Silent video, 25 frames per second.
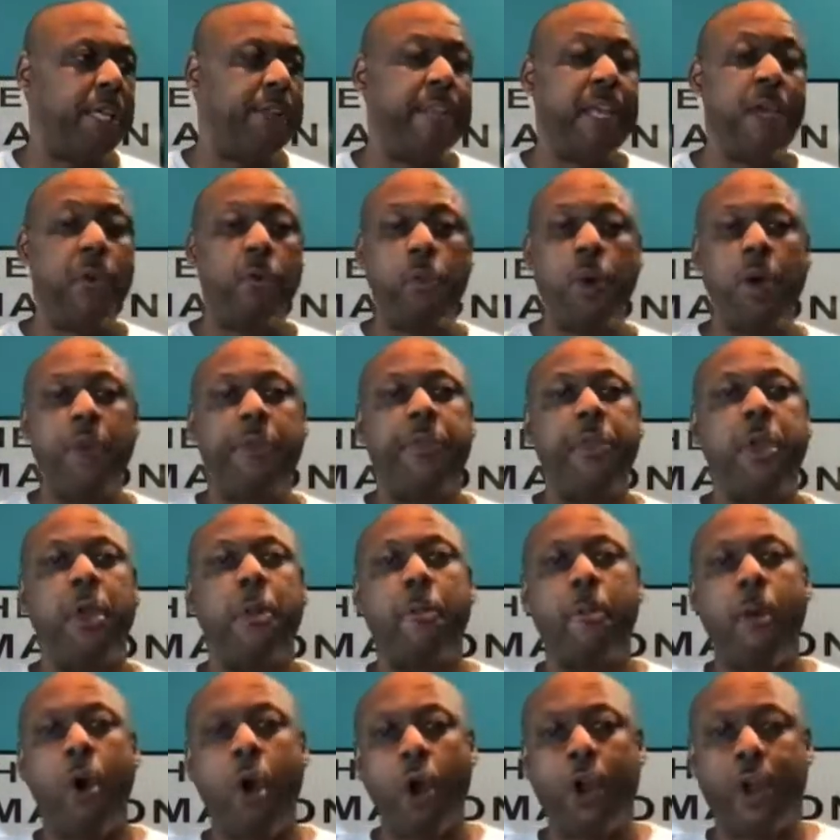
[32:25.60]
than what
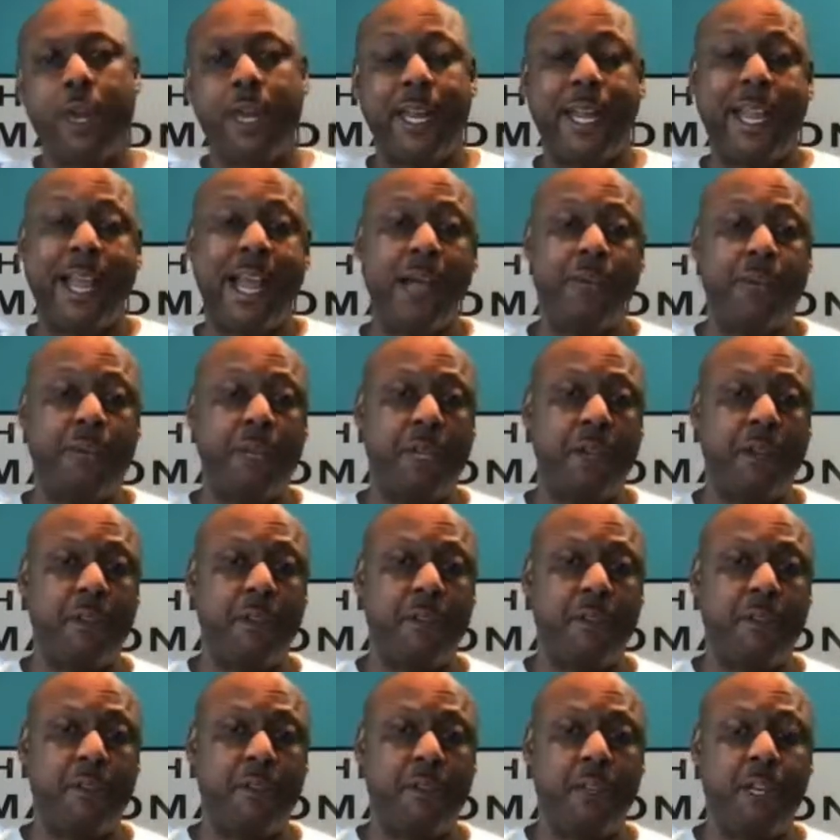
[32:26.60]
they're marketing out
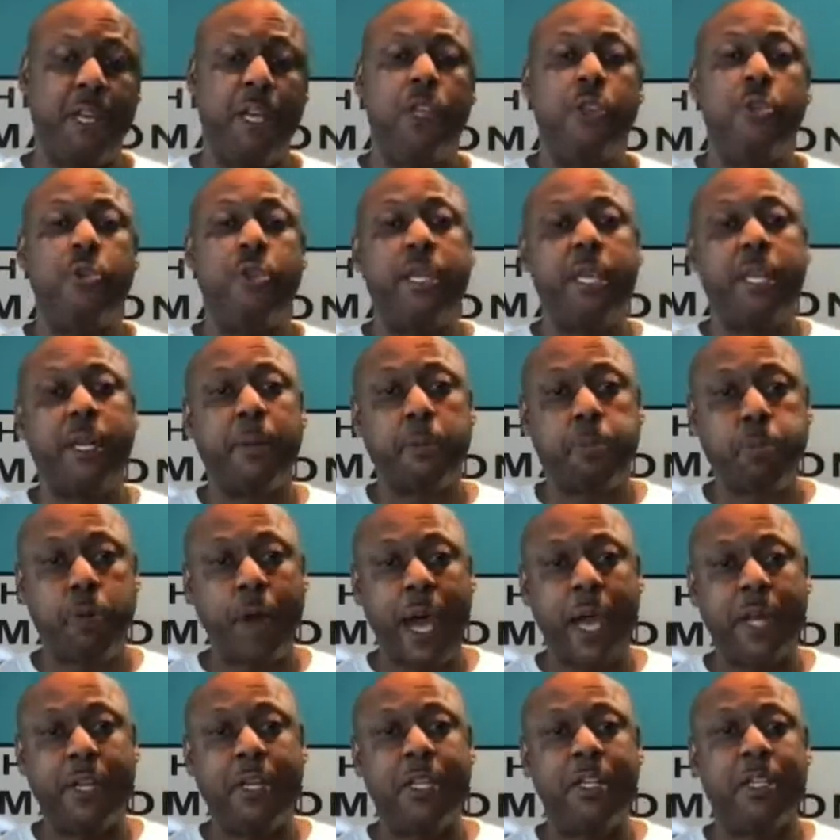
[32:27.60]
there. You get a
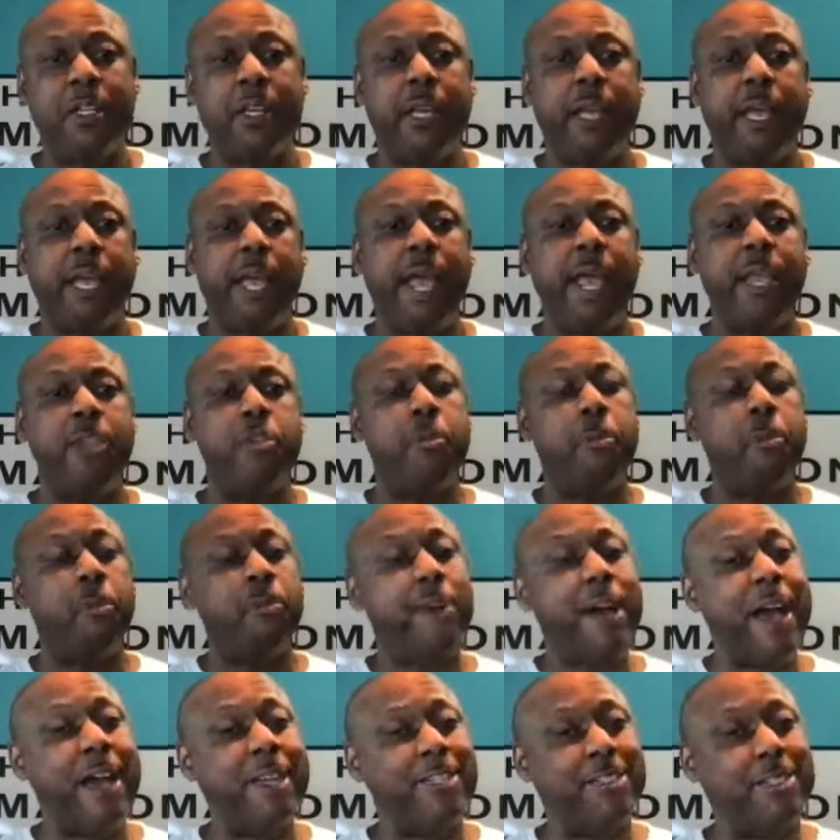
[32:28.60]
product and you
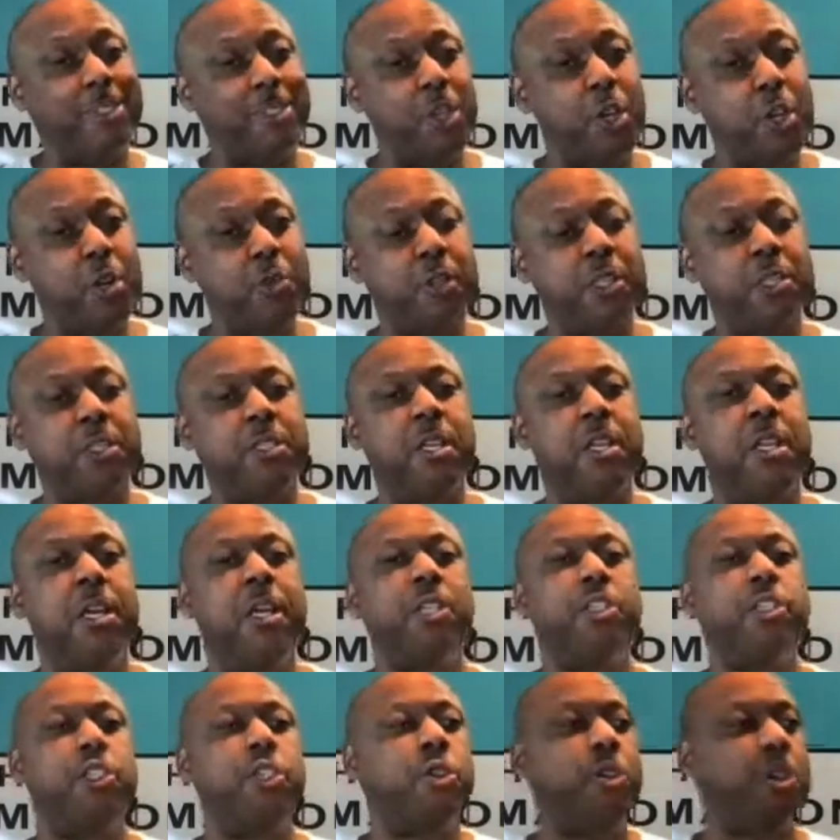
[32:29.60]
provide a service
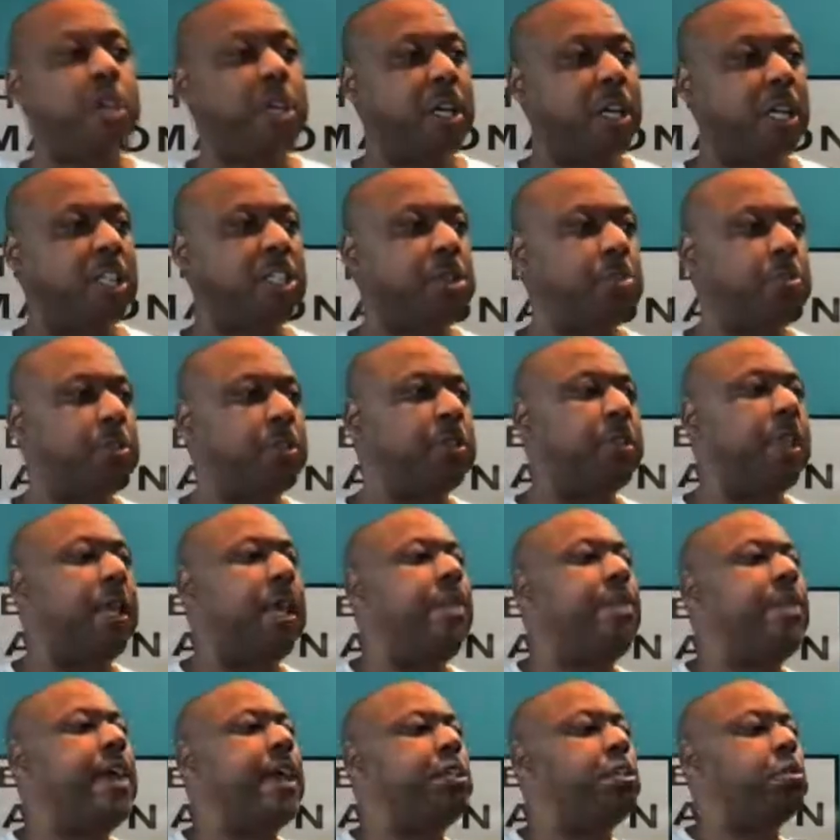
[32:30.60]
to your customers
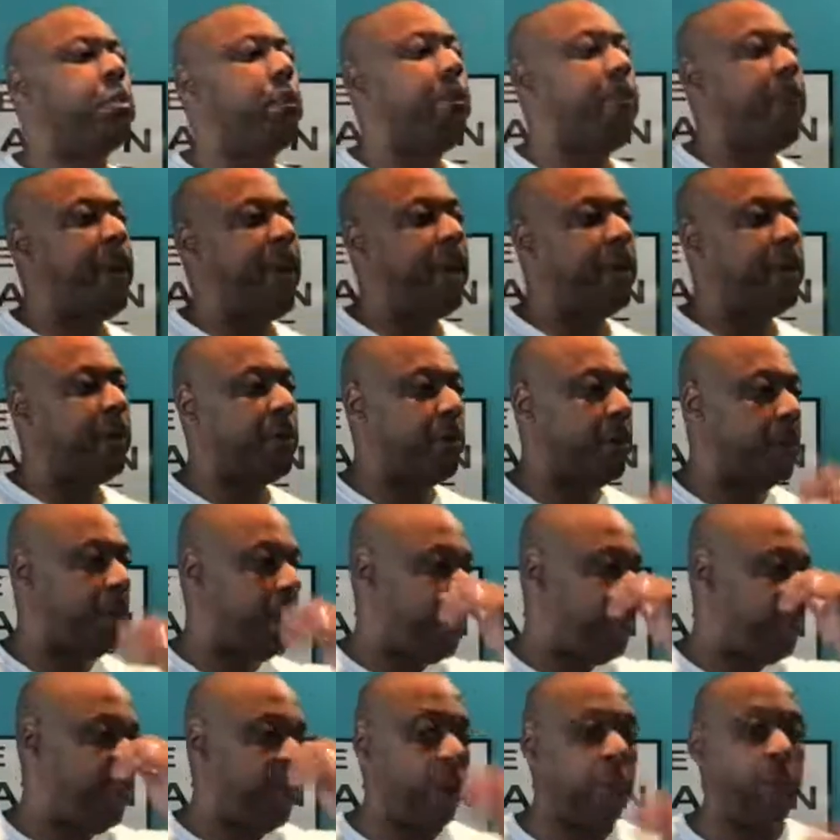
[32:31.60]
that's better
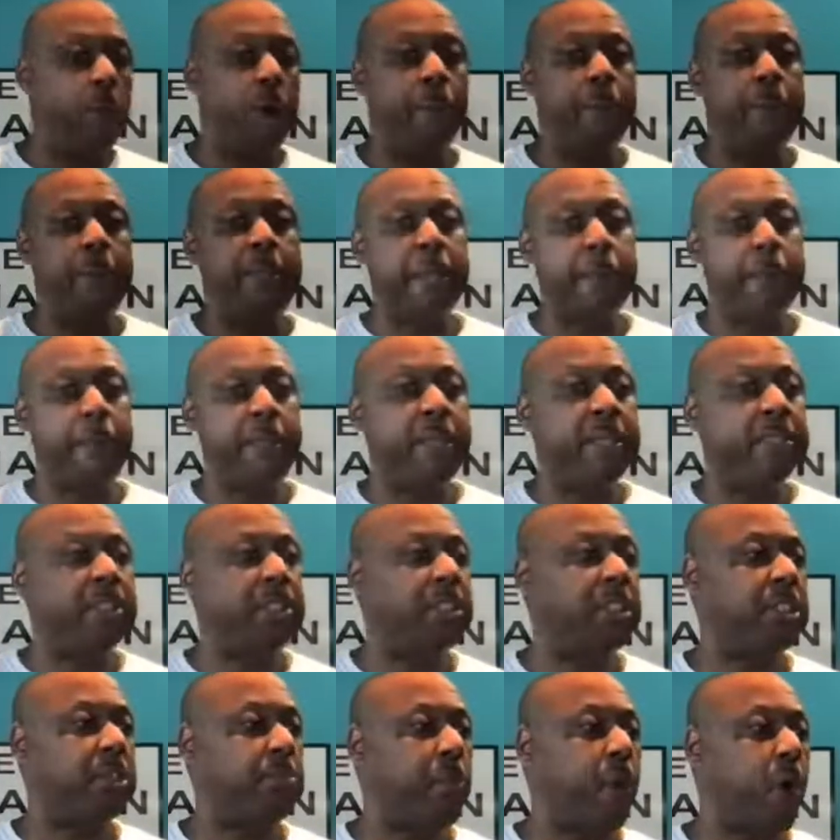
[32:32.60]
than what big
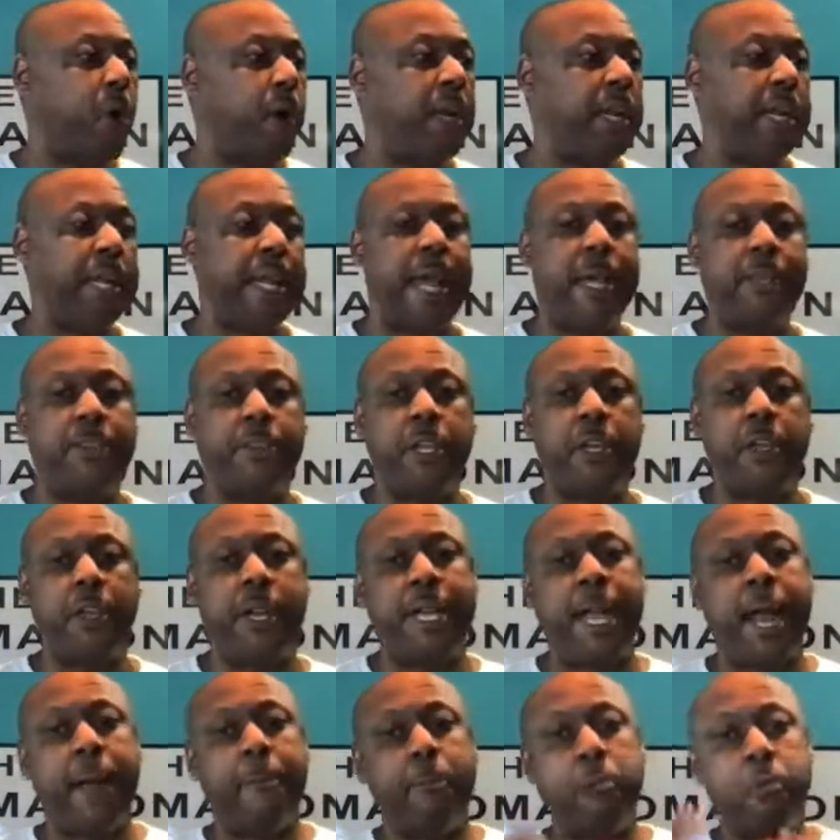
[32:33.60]
business is marketing out there.
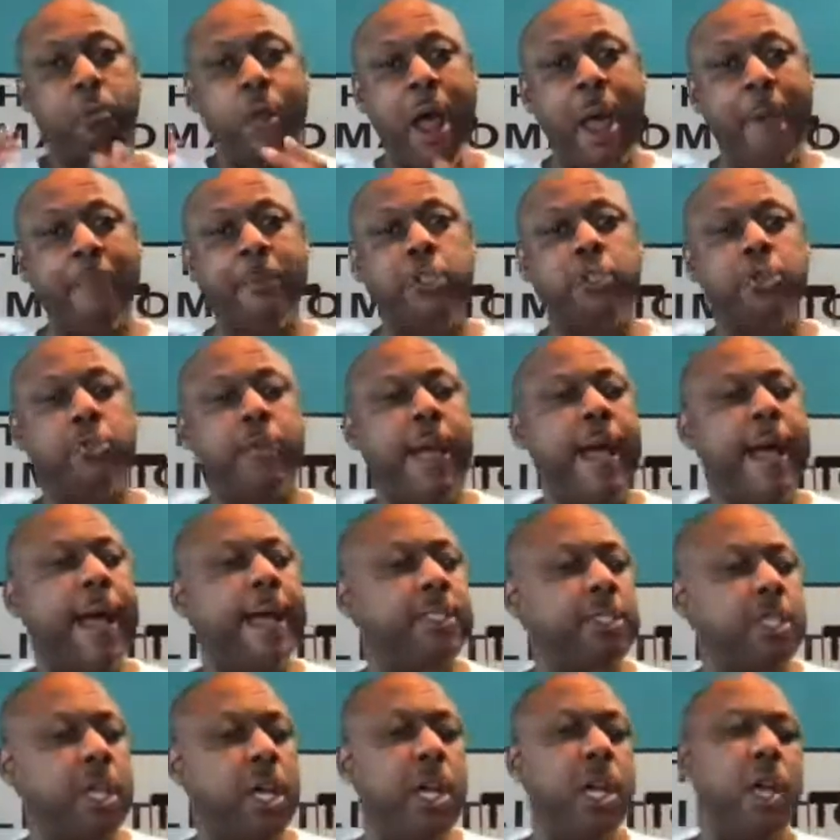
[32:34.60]
And I promise you
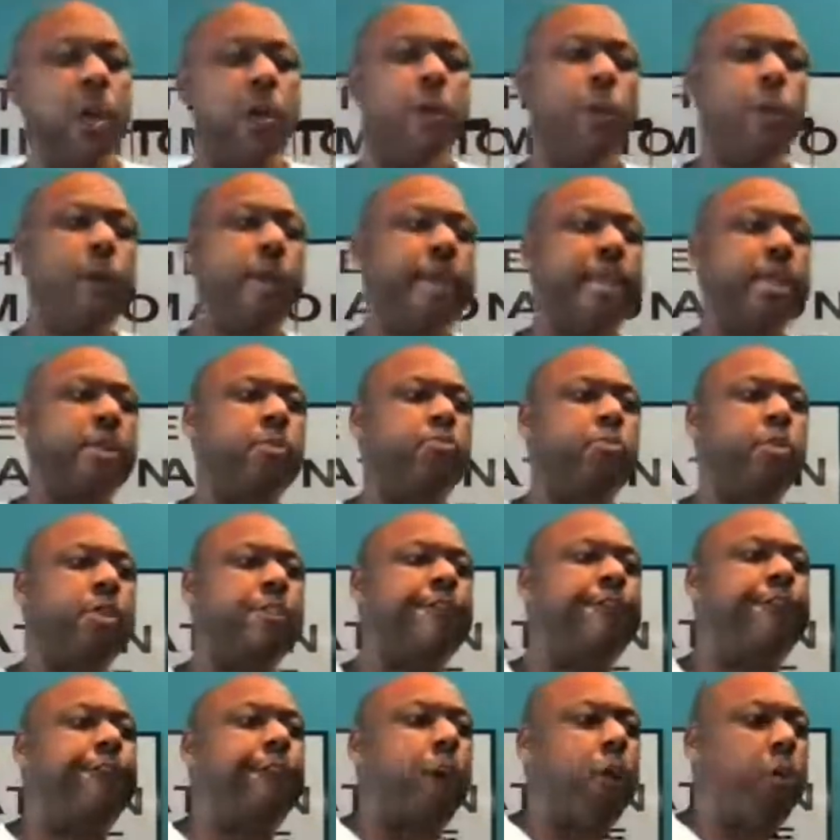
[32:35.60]
guys, we can
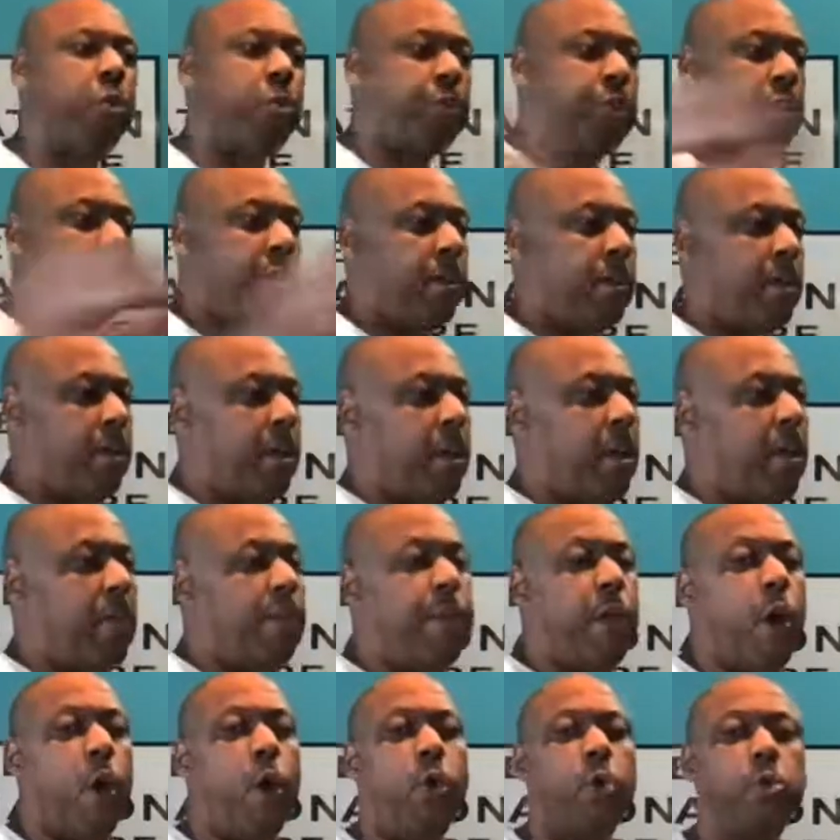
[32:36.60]
revert
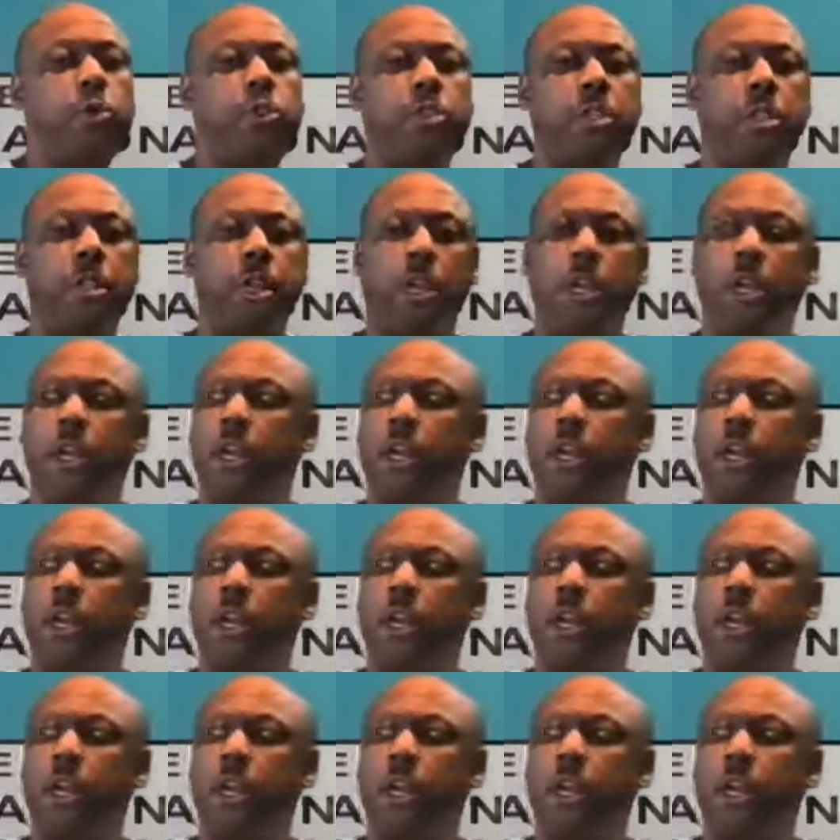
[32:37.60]
those